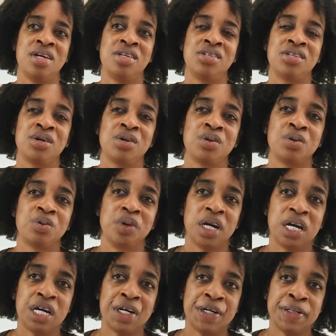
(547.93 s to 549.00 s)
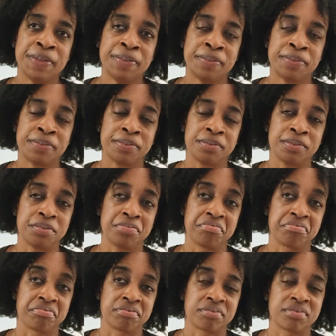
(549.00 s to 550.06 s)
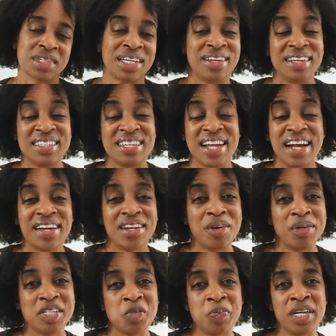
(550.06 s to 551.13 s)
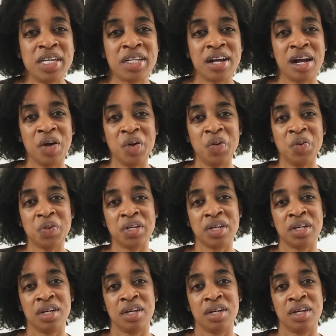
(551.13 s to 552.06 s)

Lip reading: So, like I said, I can only speak on